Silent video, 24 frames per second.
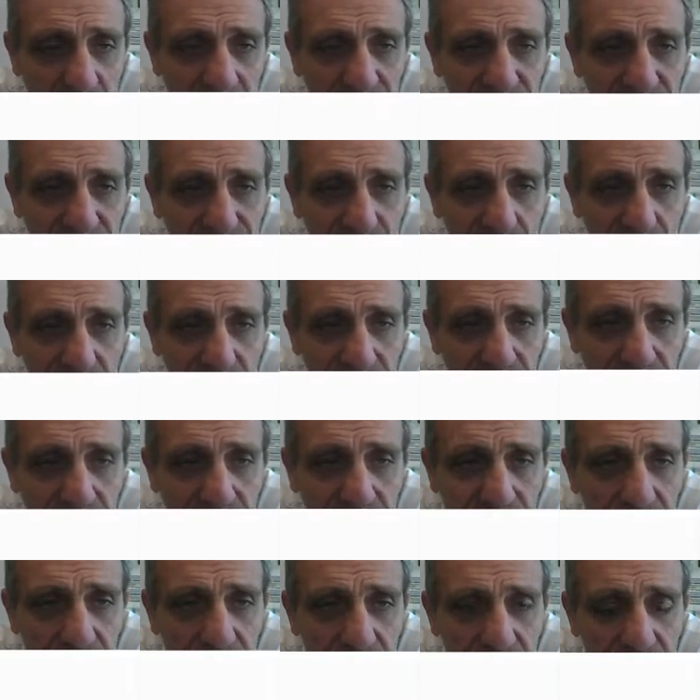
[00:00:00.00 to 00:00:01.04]
false,
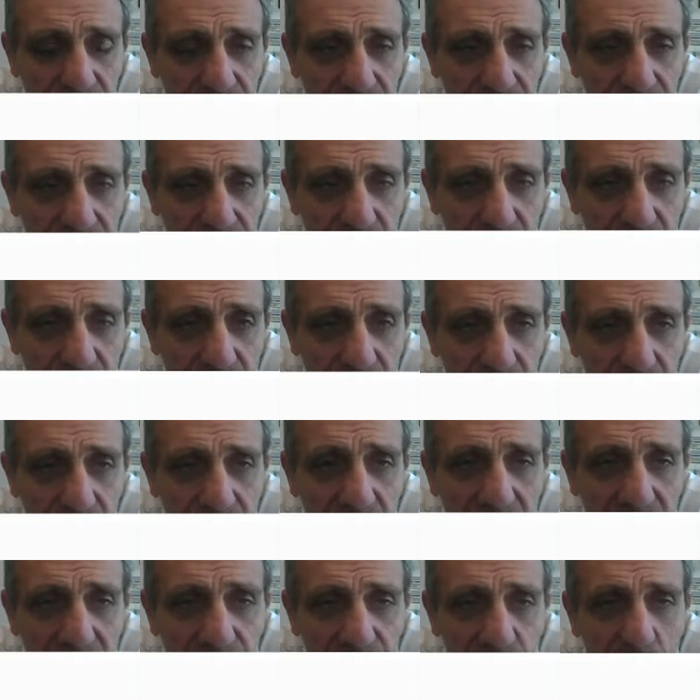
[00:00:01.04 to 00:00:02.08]
okay?
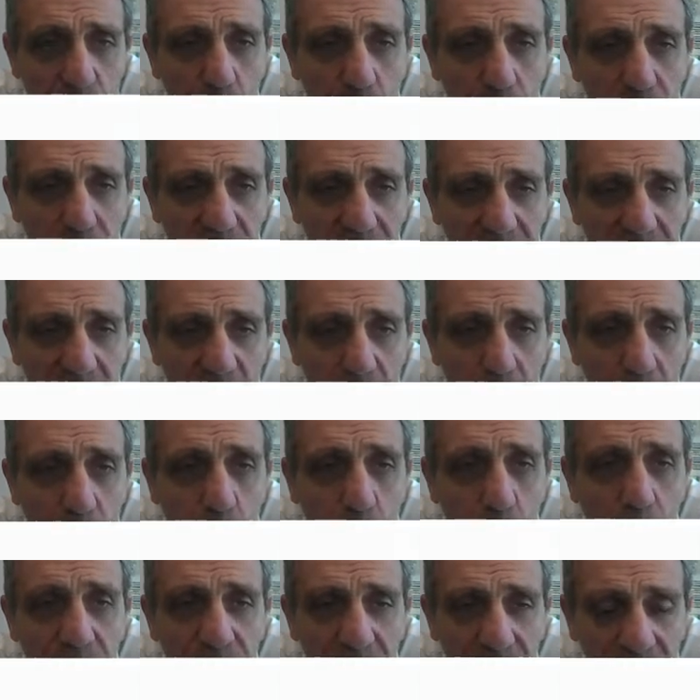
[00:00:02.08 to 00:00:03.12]
Because total is now
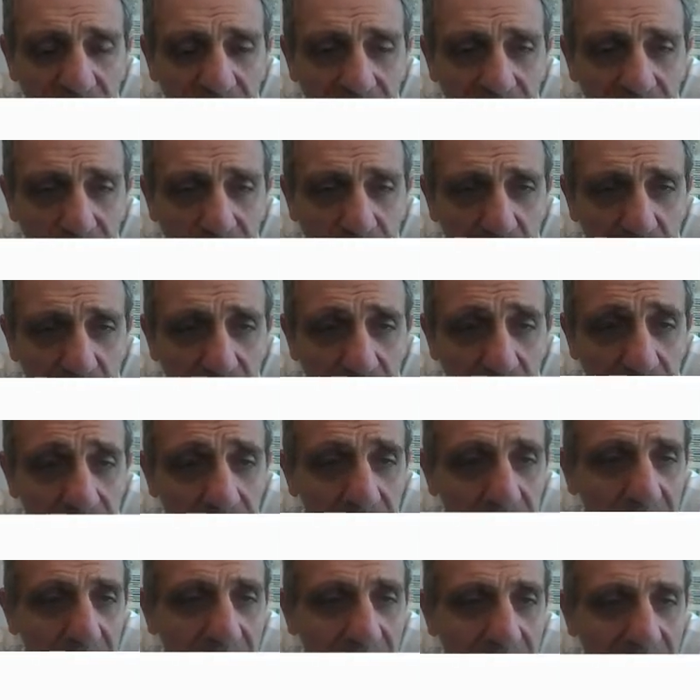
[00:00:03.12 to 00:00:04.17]
more than 8 billion.
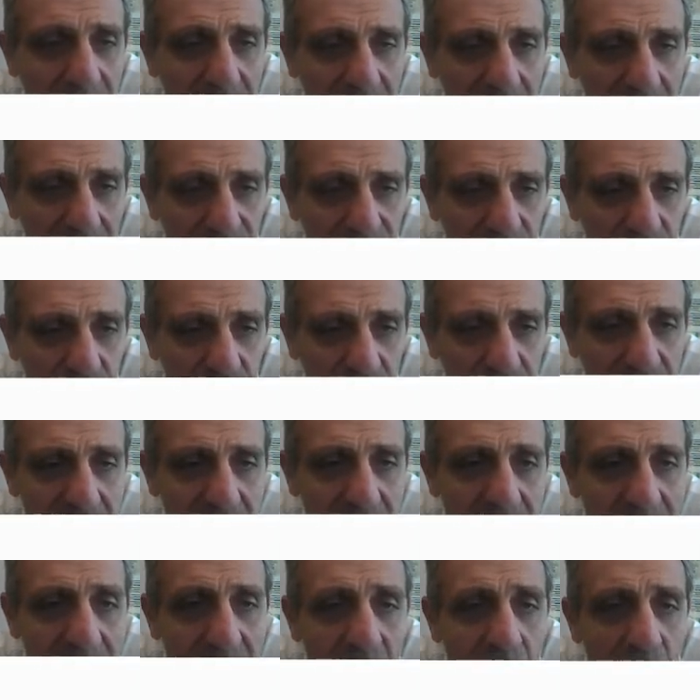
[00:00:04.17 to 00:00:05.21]
And so
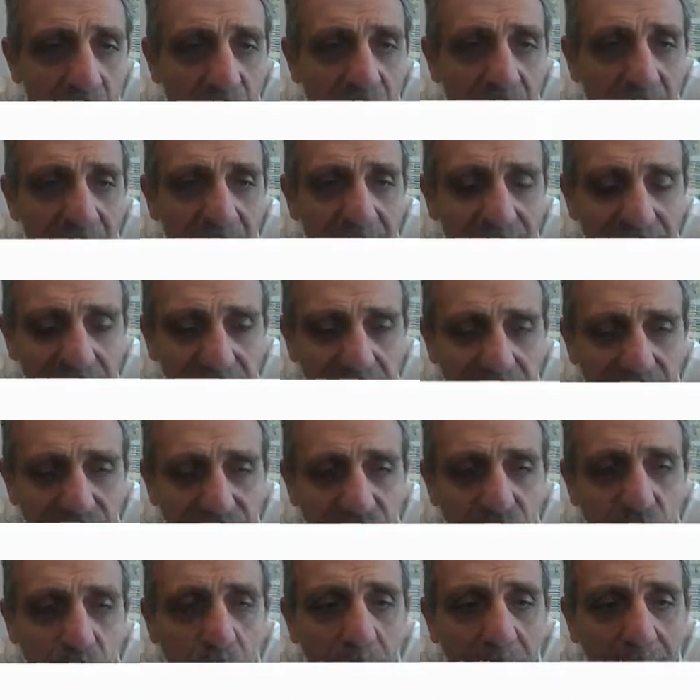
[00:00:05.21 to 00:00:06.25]
now I have to
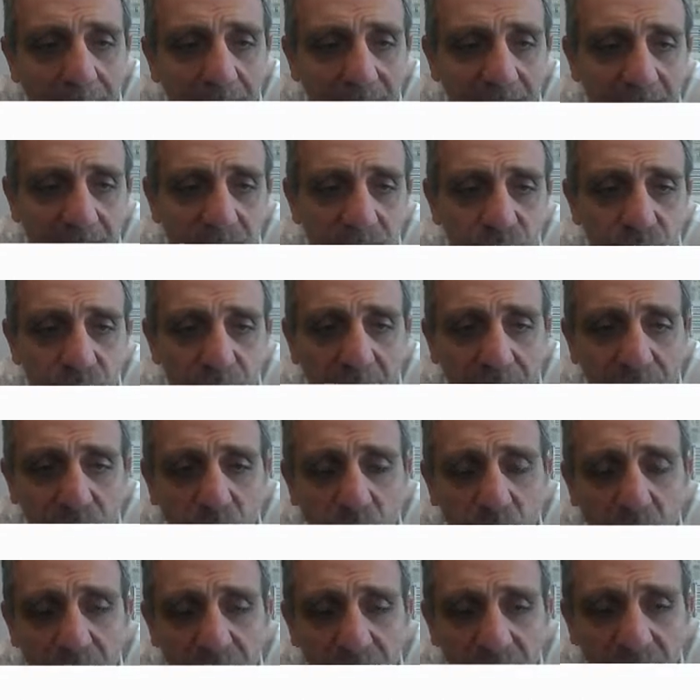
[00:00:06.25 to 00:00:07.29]
go back and subtract
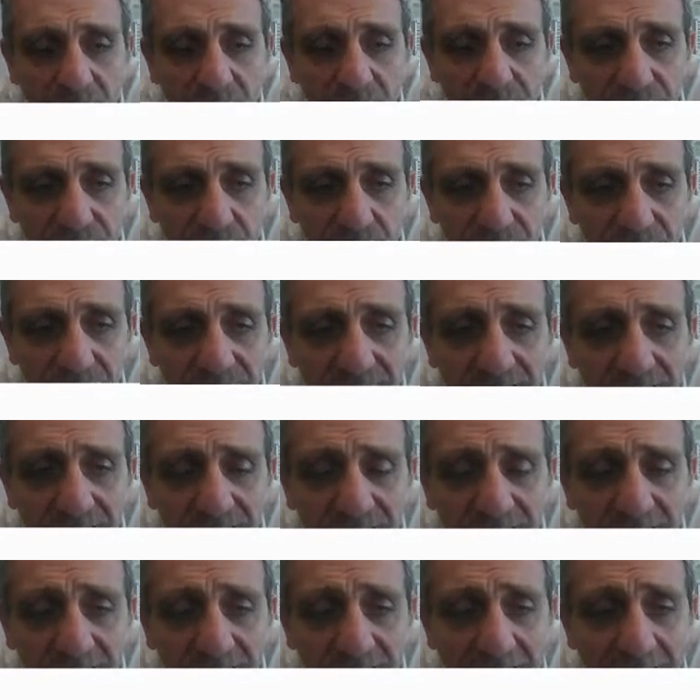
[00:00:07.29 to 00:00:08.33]
one from the day
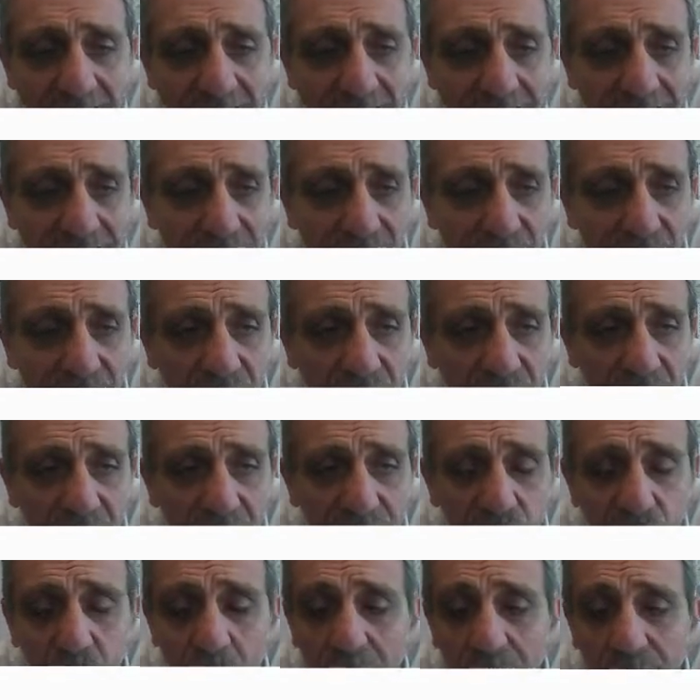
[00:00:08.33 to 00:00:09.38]
that I added on line
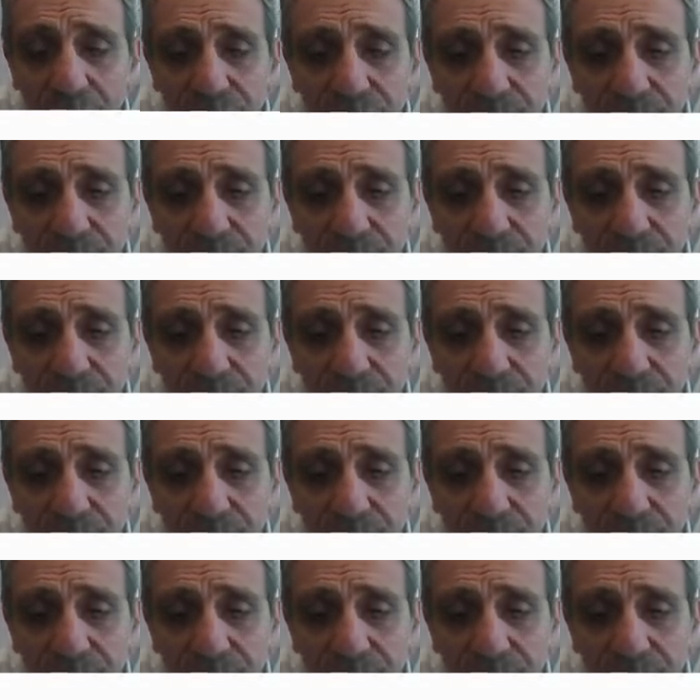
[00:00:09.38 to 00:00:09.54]
12.